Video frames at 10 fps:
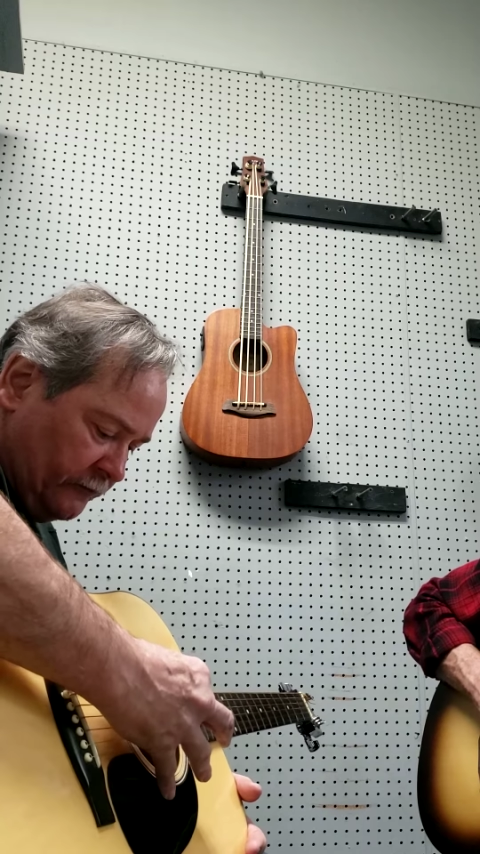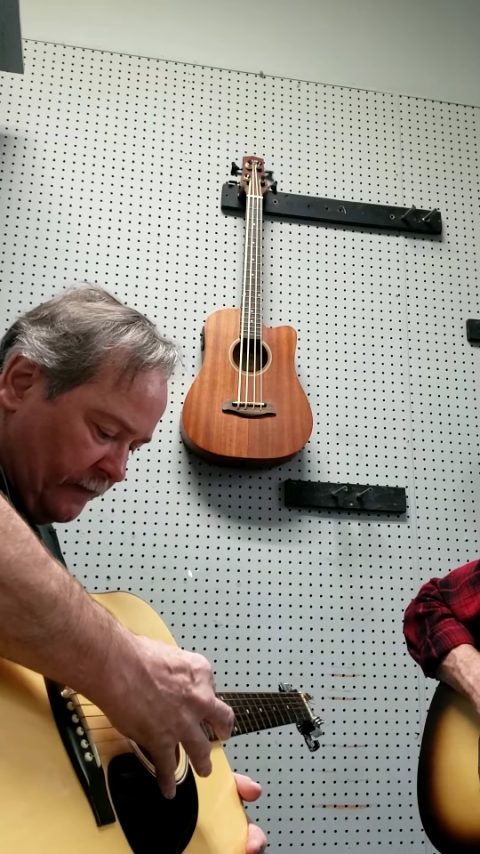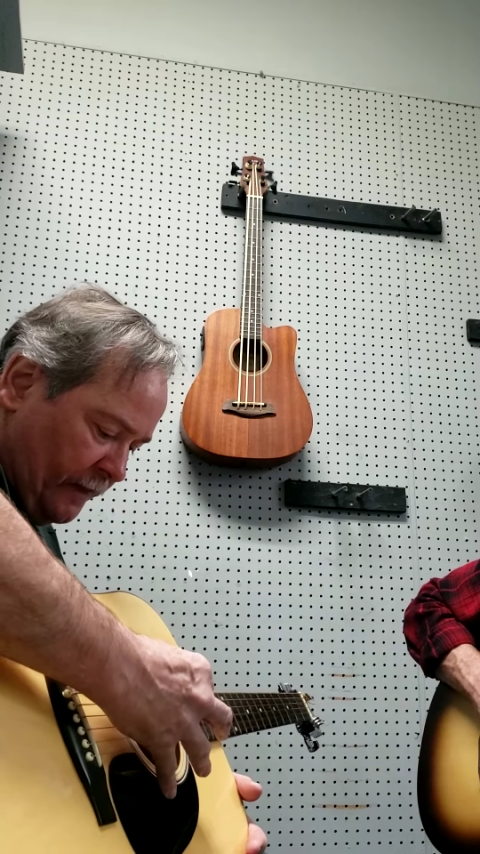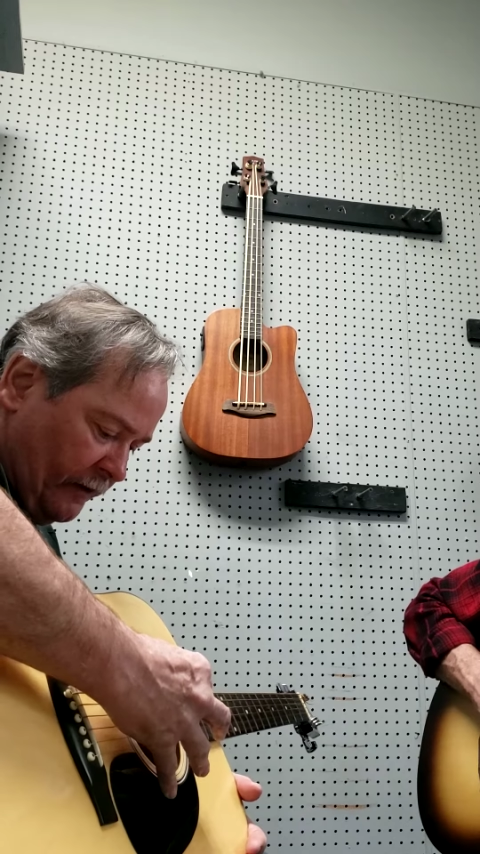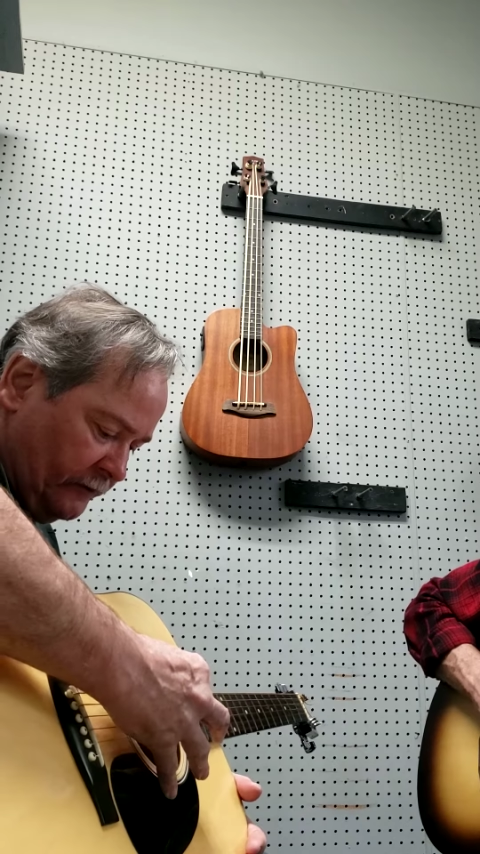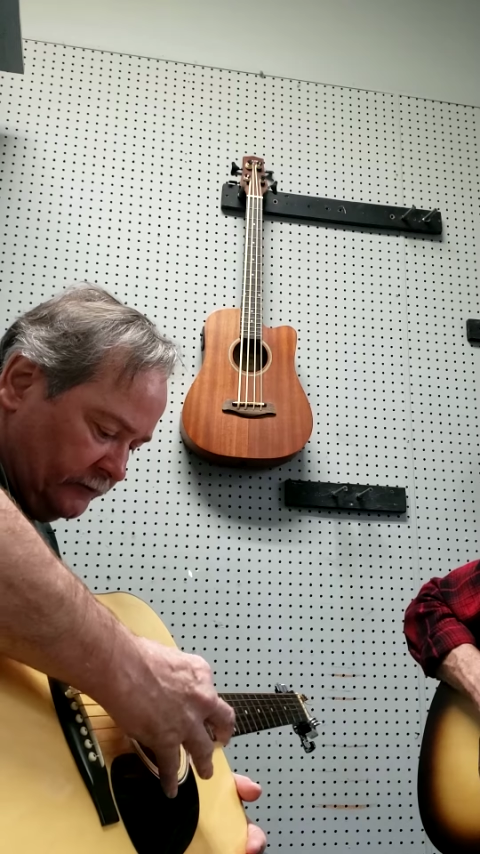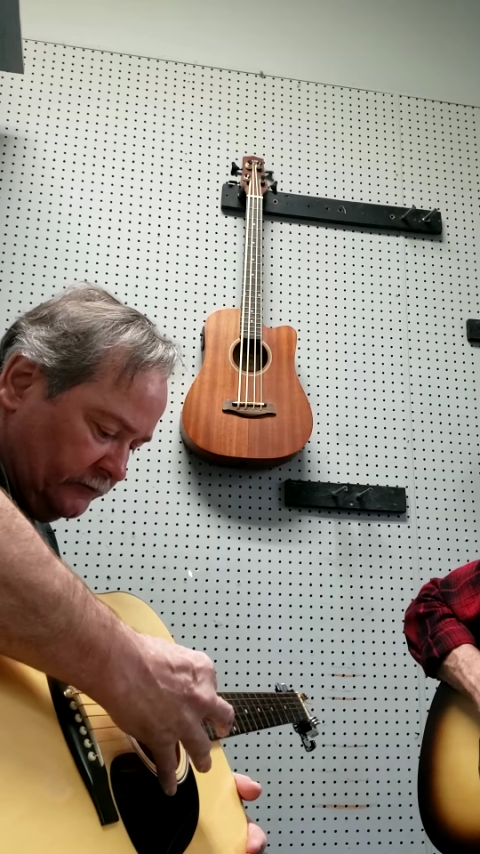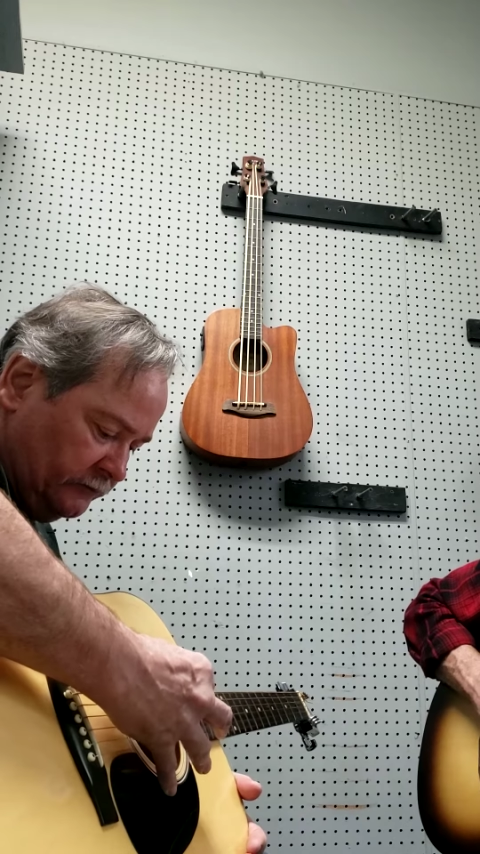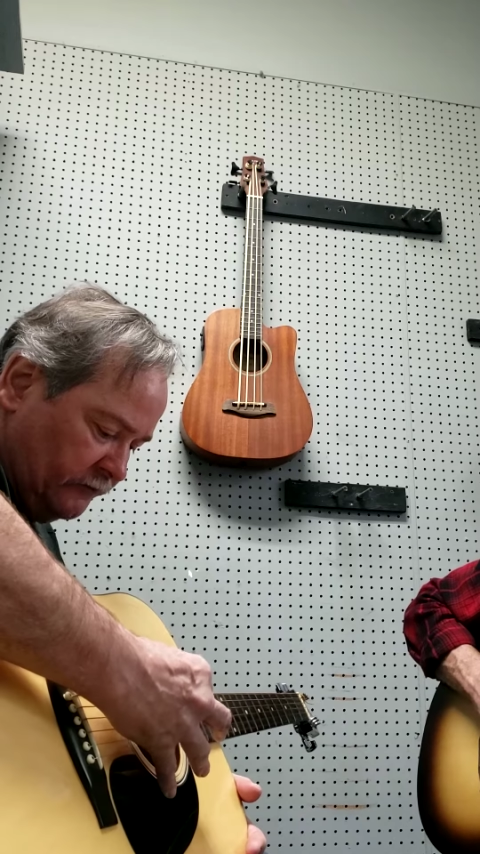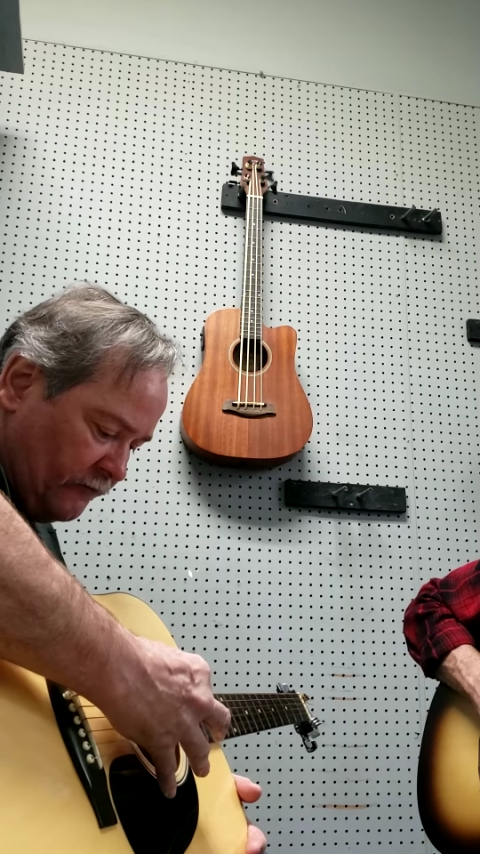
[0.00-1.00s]
down.
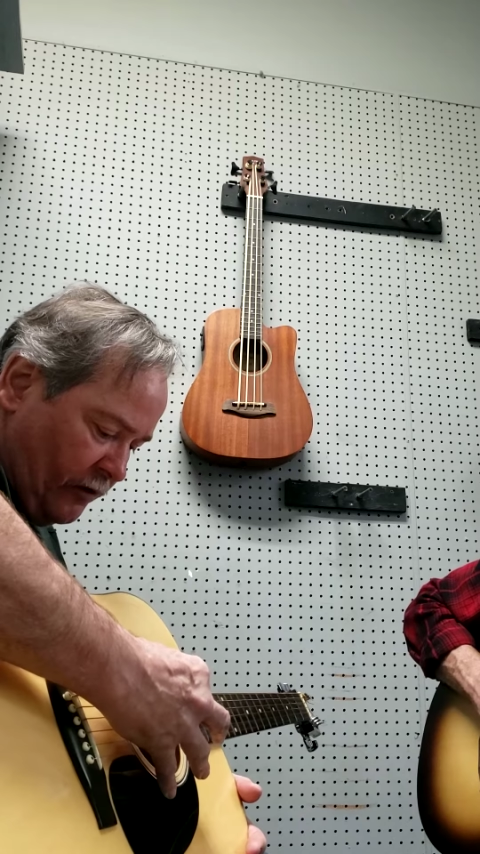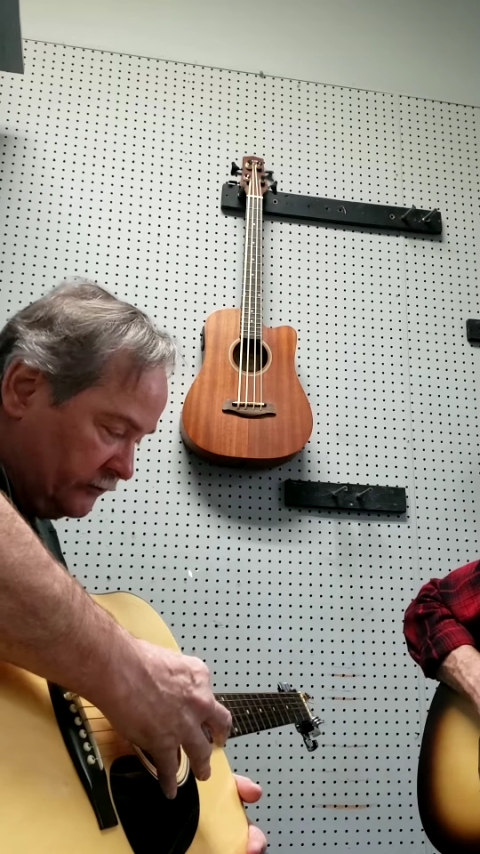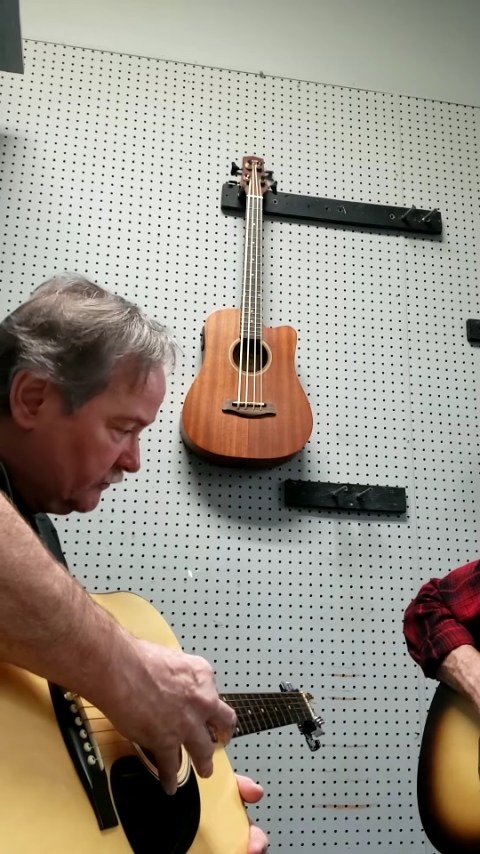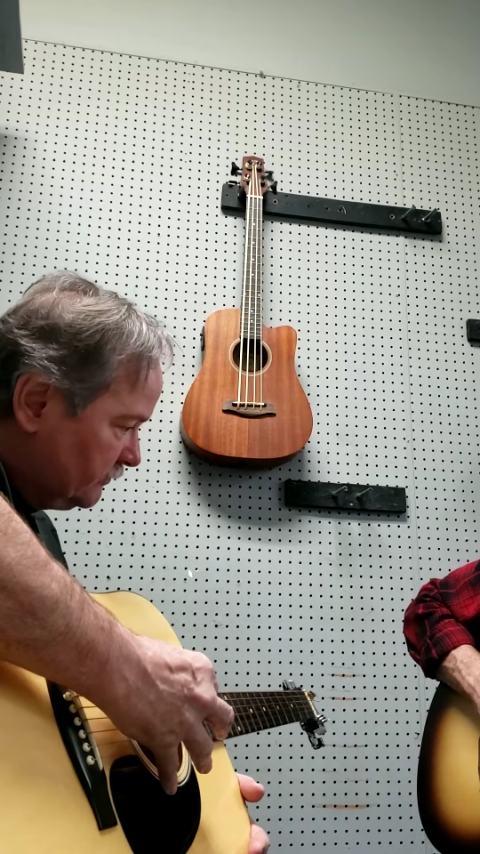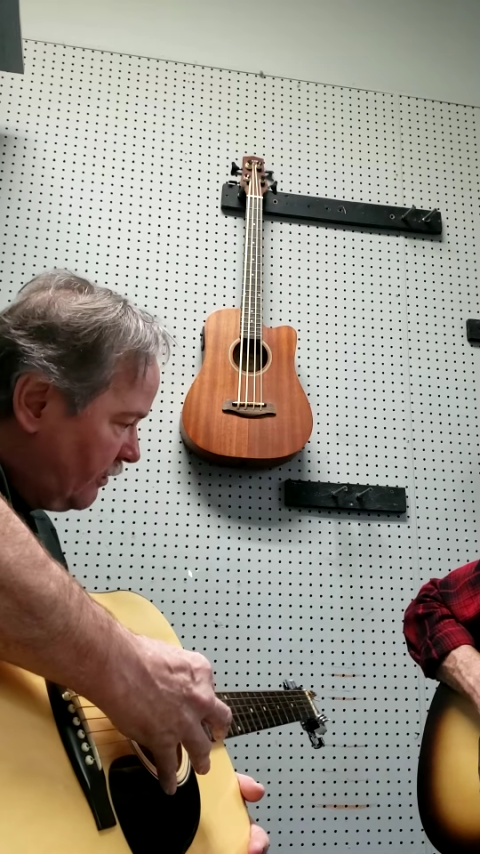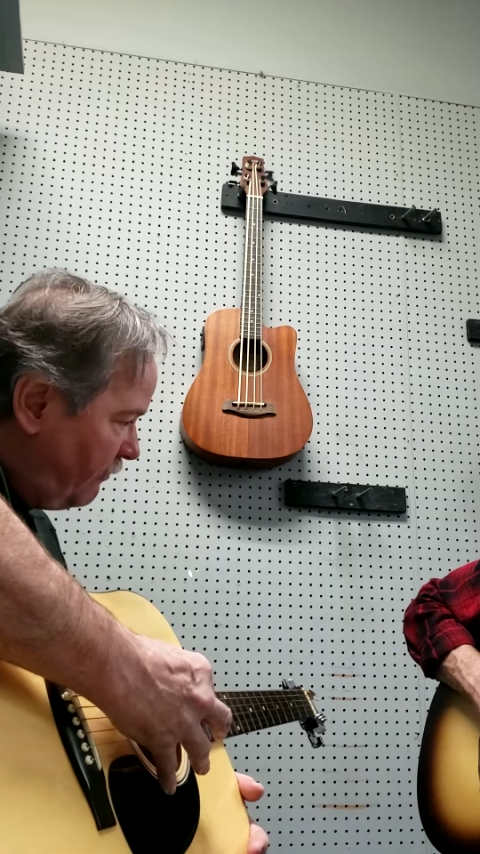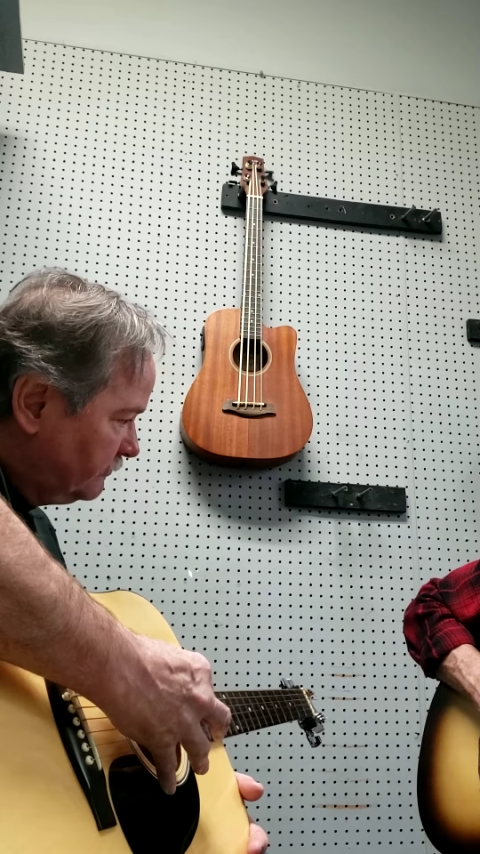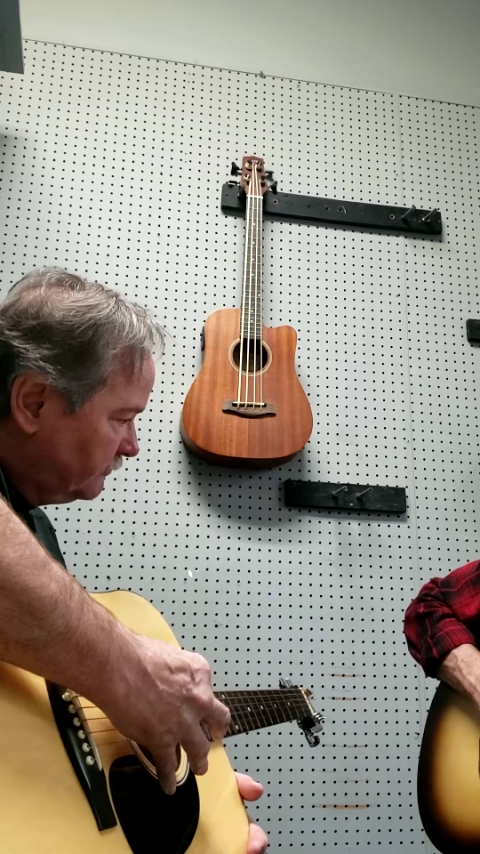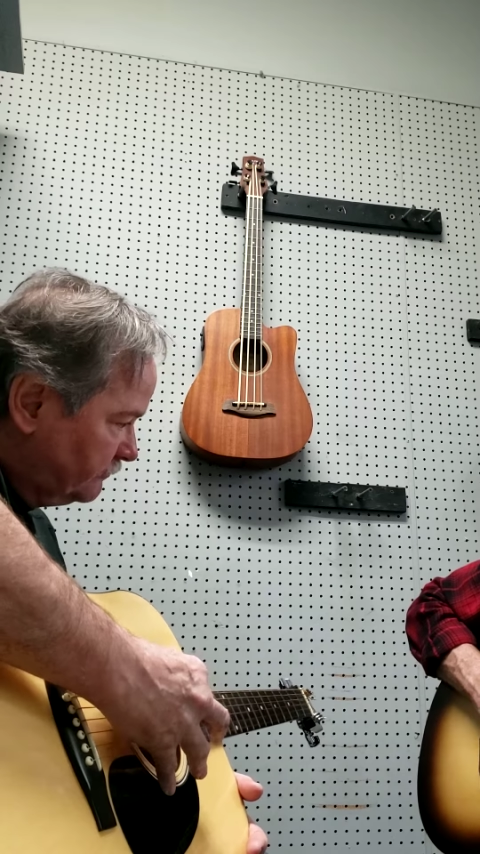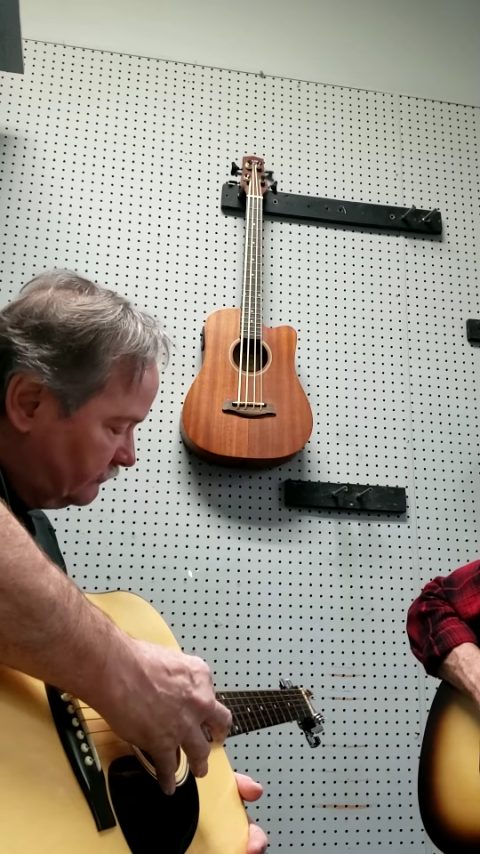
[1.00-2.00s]
Start